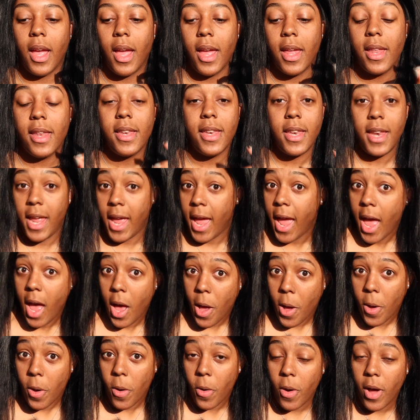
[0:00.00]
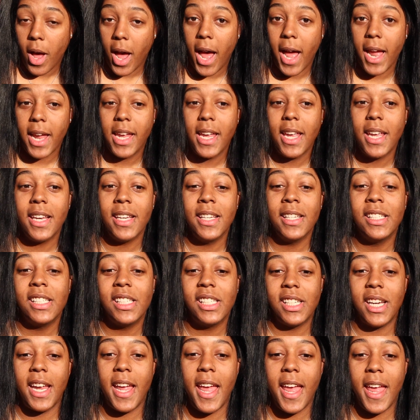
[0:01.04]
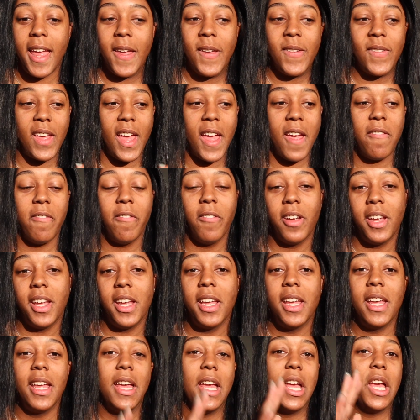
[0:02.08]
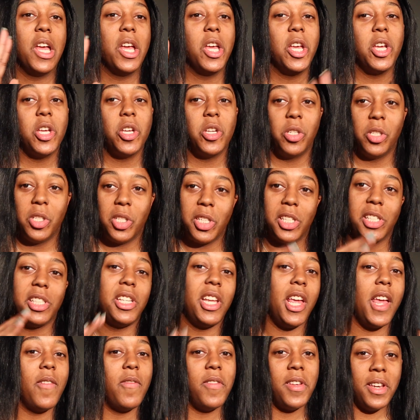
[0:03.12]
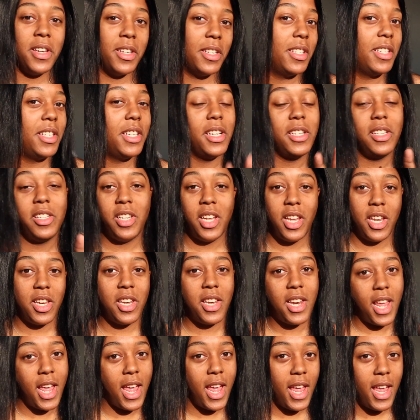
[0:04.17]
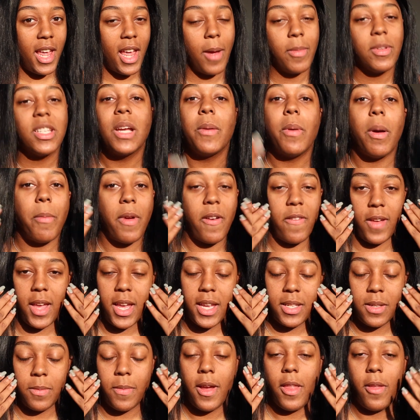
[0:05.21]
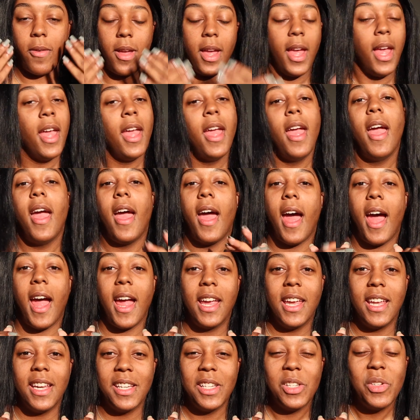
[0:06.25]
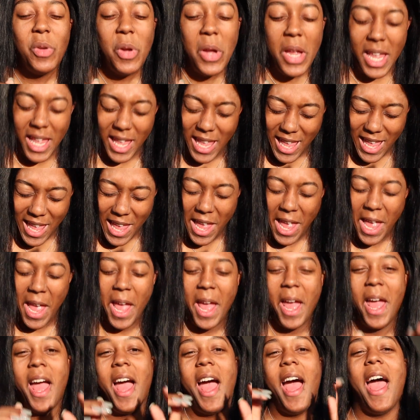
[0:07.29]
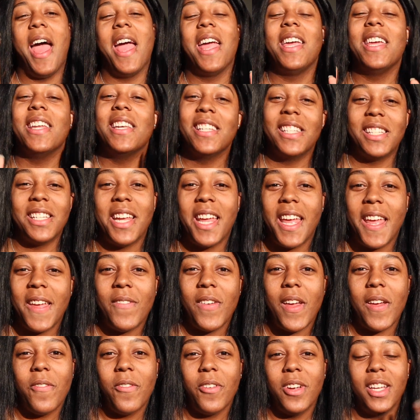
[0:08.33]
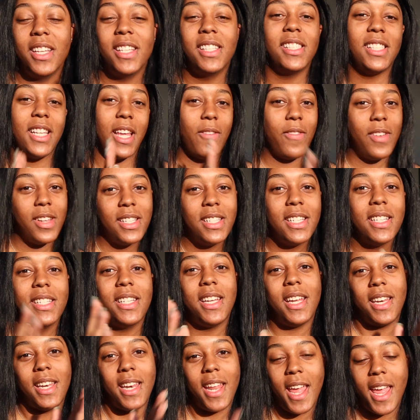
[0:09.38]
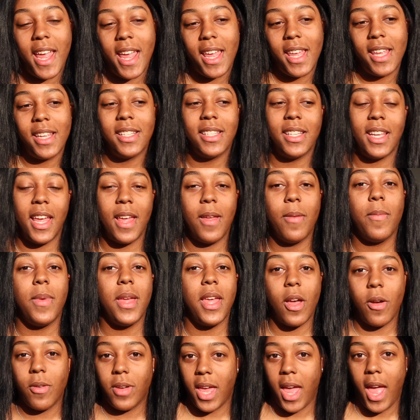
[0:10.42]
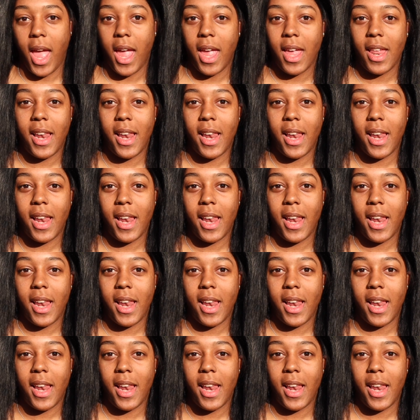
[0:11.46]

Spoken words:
Now I can shave every 7 to 10 days. I'm talking about my face, by the way. I can shave every 7 to 10 days and be okay.